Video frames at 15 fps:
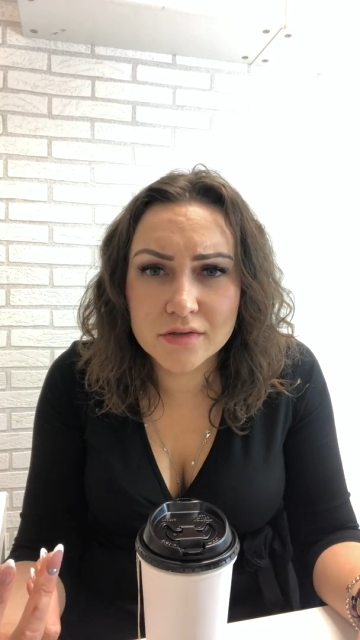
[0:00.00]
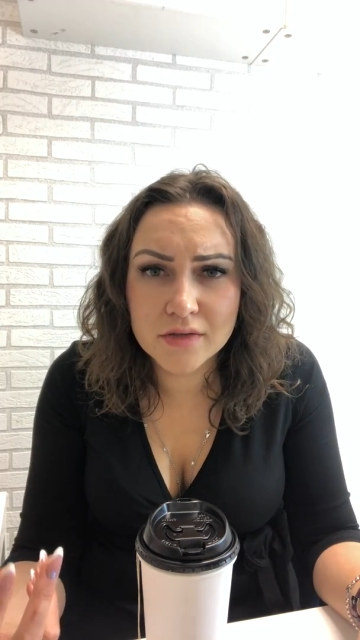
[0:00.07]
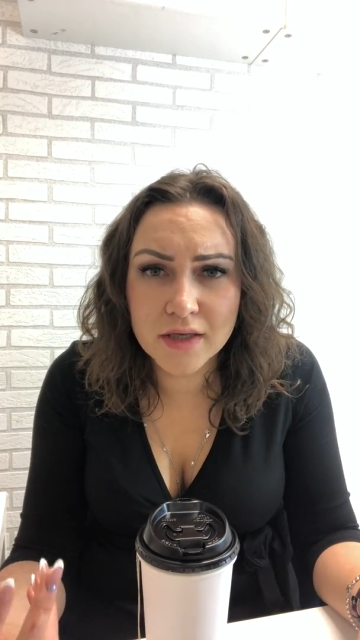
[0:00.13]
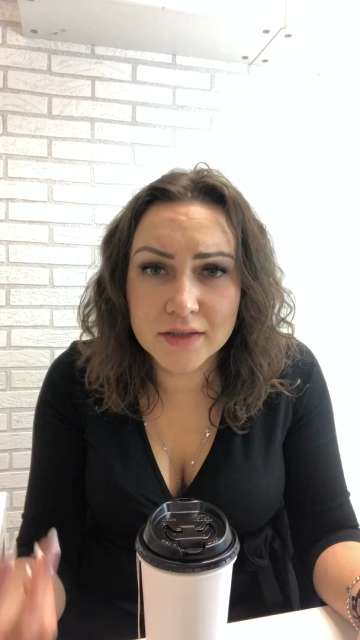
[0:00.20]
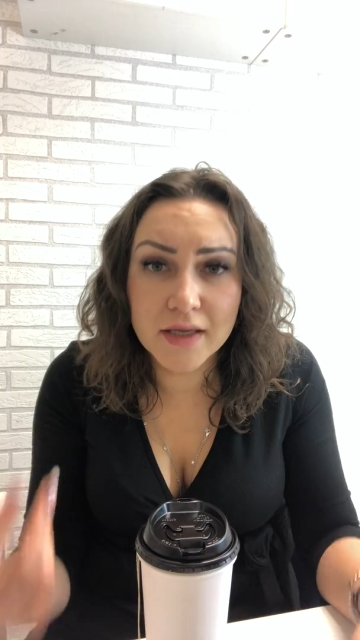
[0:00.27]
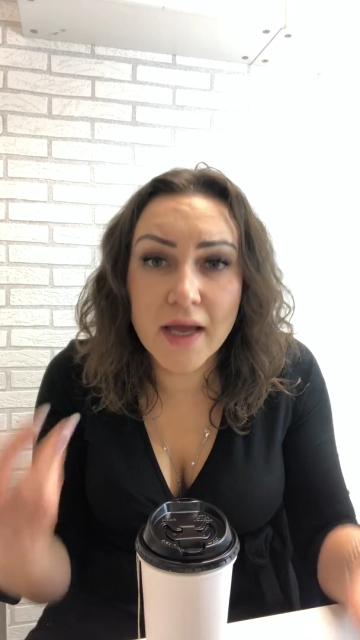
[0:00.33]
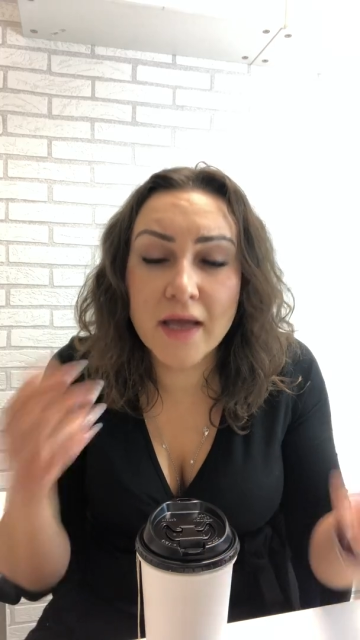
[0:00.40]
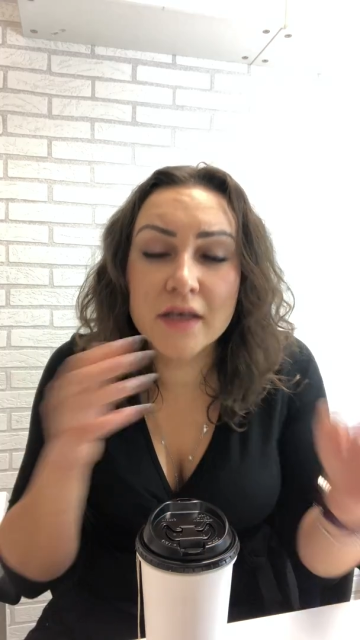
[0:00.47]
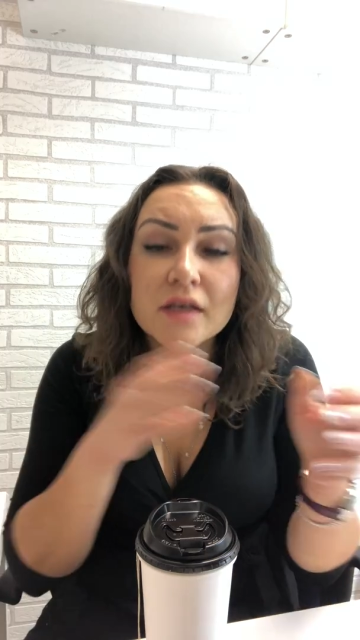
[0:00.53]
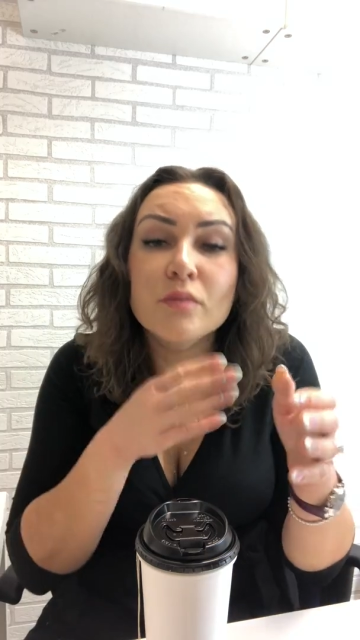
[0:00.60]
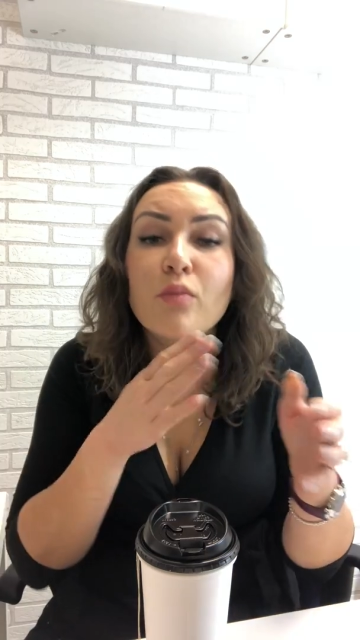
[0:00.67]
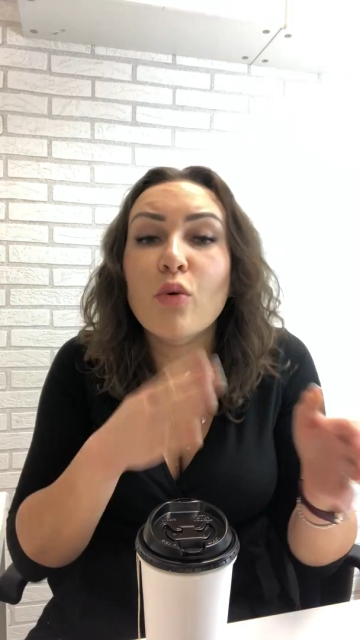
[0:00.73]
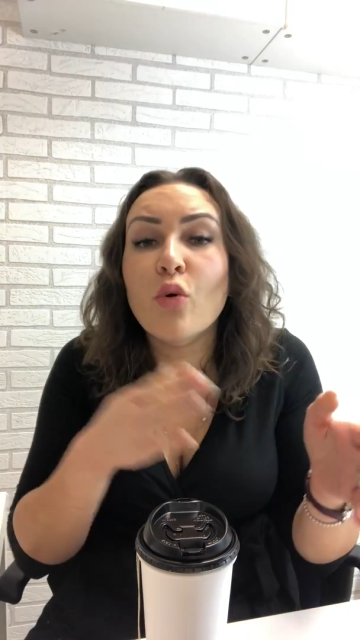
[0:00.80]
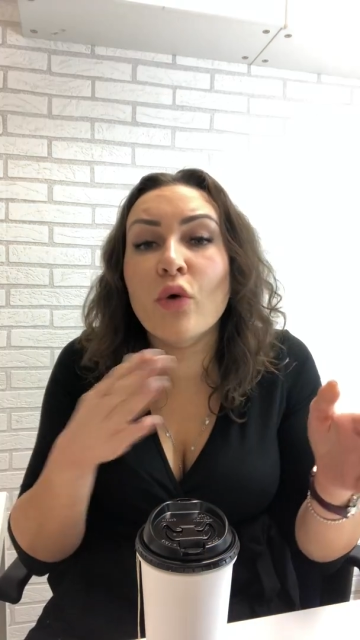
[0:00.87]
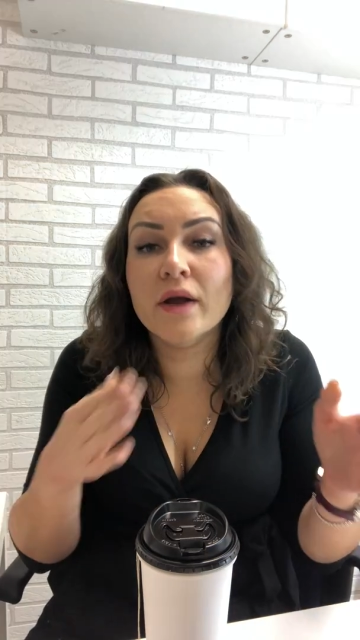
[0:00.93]
at any
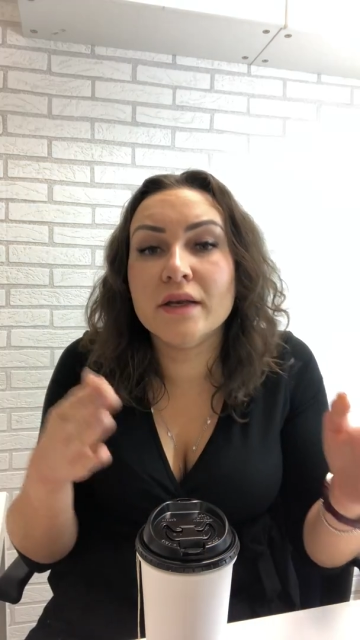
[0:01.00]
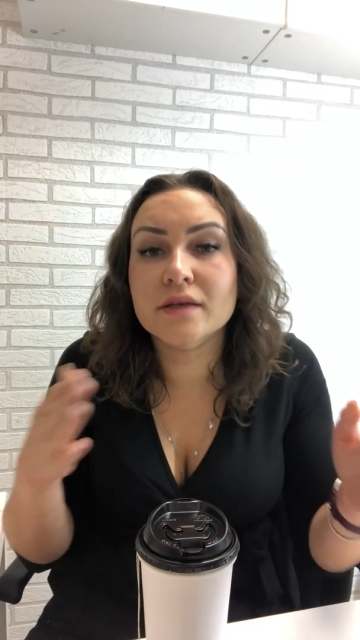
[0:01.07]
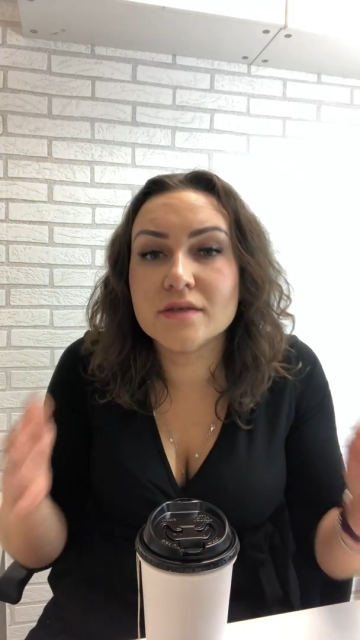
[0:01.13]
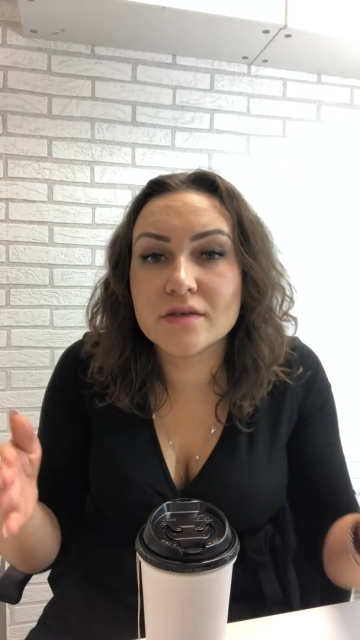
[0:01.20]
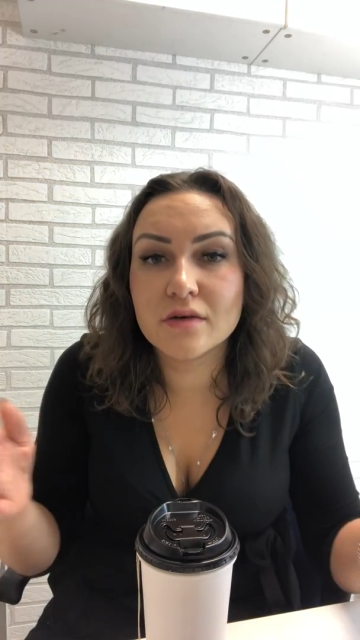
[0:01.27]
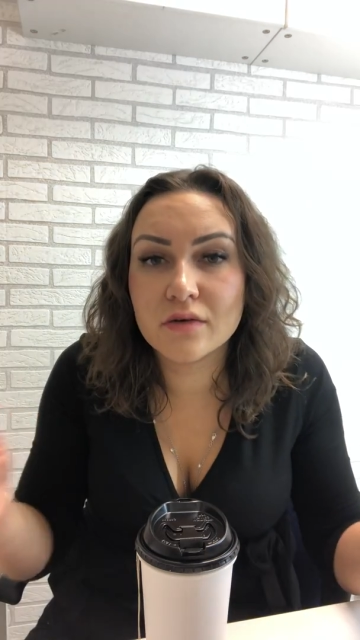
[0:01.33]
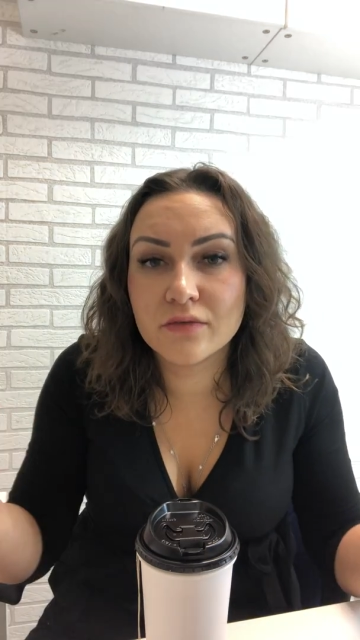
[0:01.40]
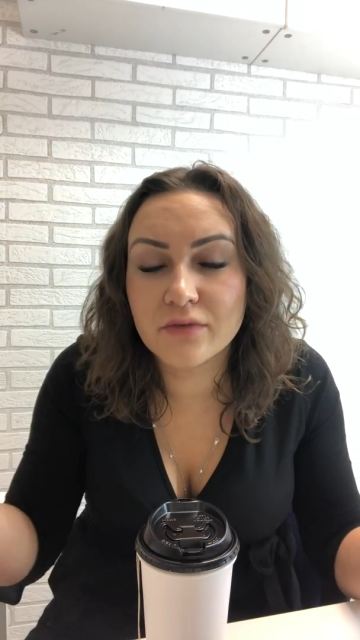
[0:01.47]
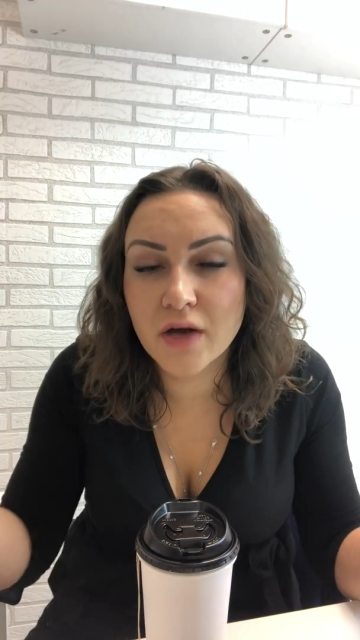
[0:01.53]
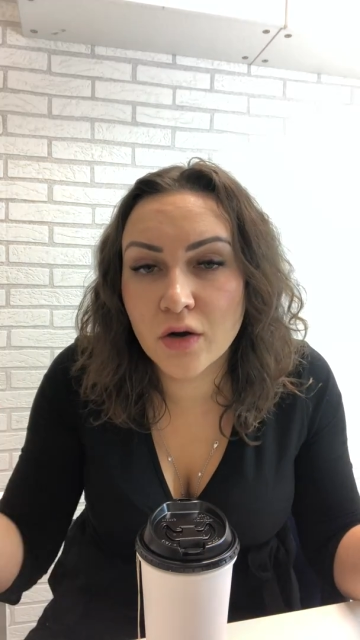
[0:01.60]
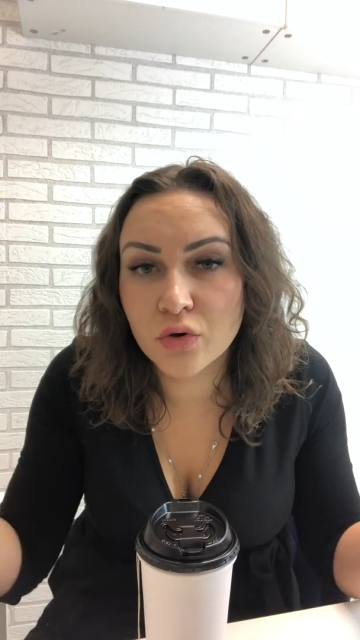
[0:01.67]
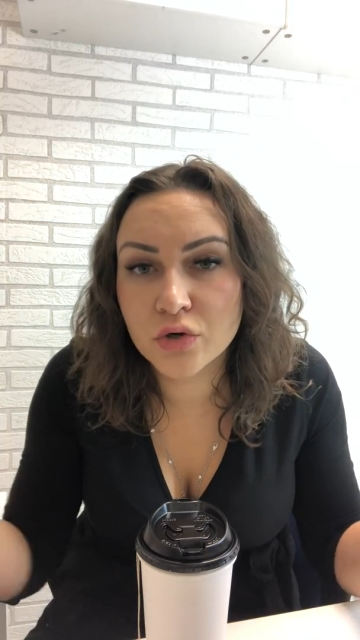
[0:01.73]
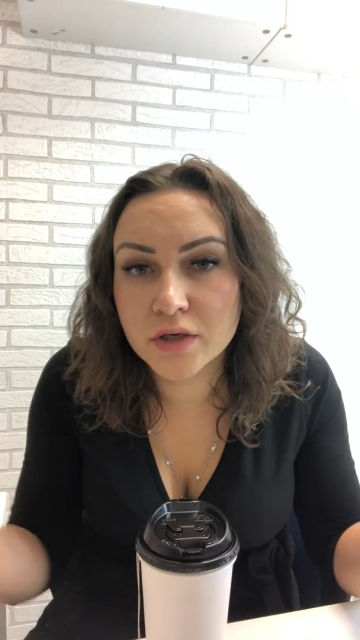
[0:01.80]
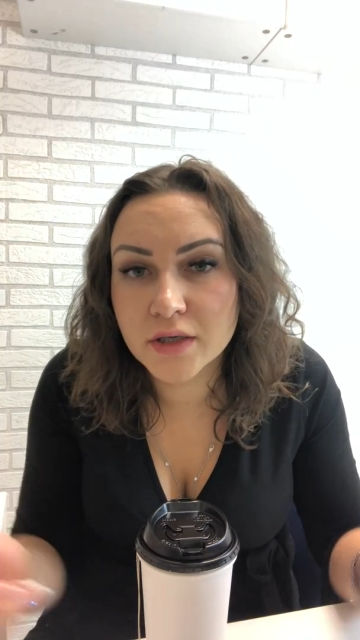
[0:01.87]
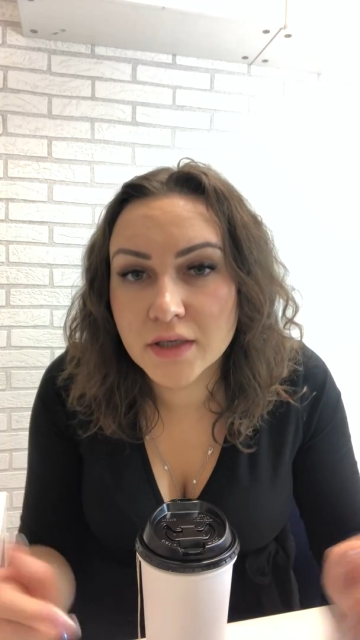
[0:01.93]
point of
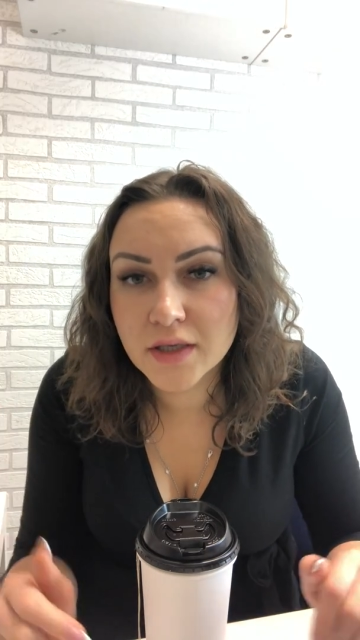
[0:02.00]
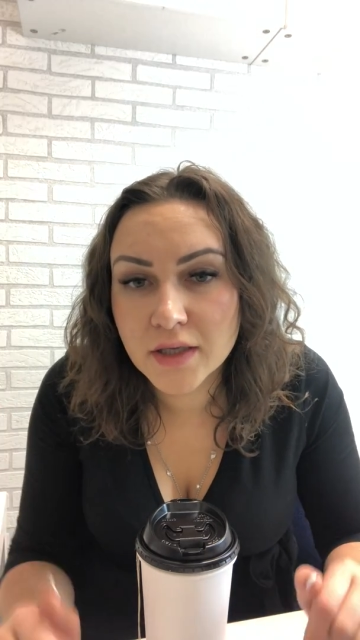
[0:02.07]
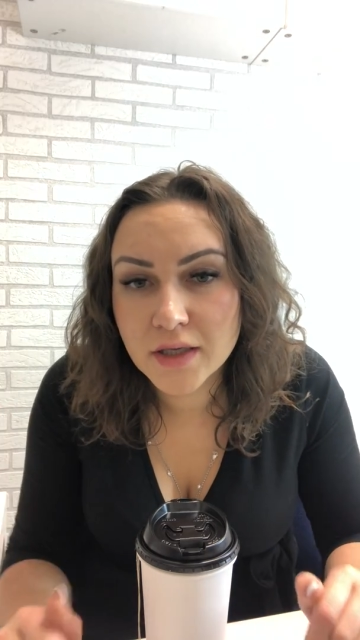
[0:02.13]
our